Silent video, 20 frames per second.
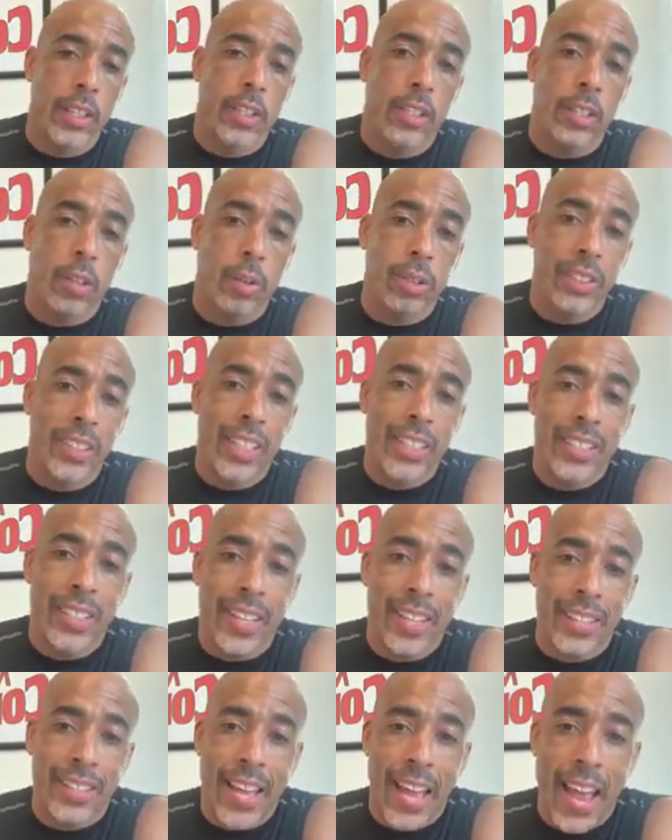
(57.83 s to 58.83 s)
So she
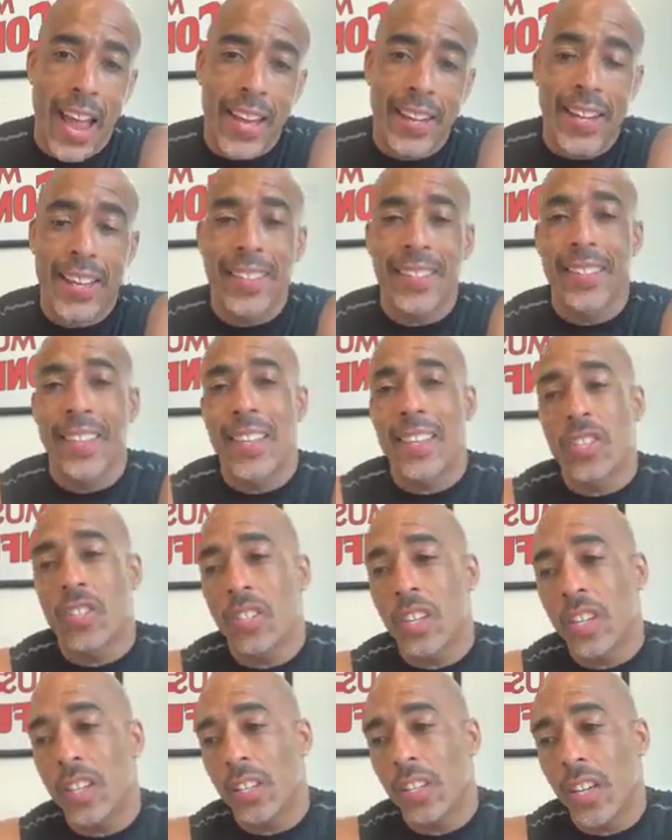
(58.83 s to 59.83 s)
did that and then
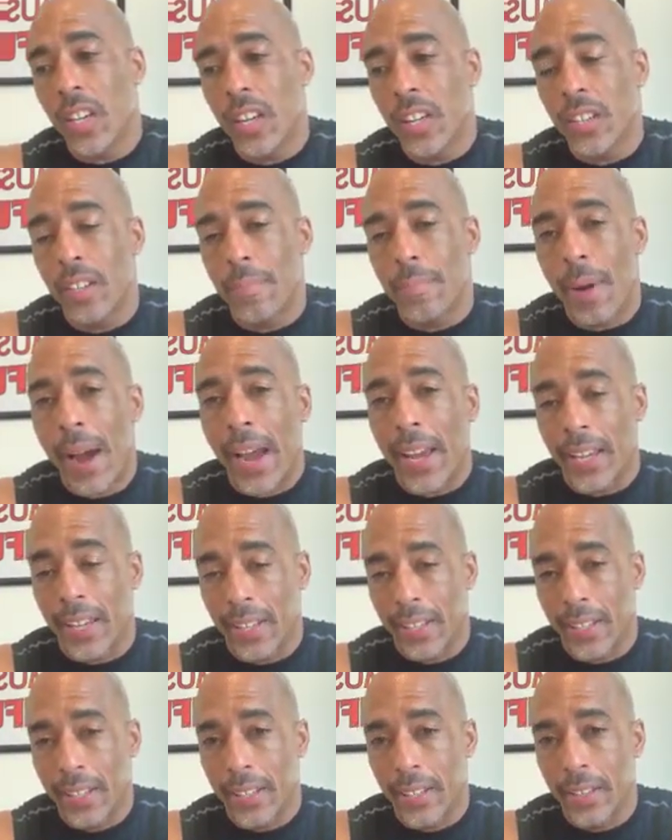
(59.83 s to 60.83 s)
she did the
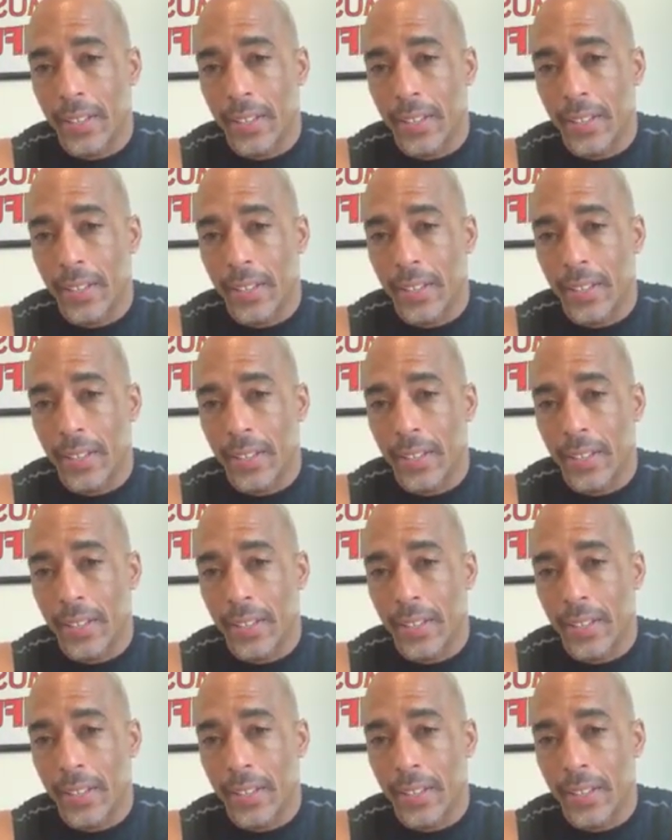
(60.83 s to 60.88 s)
bike.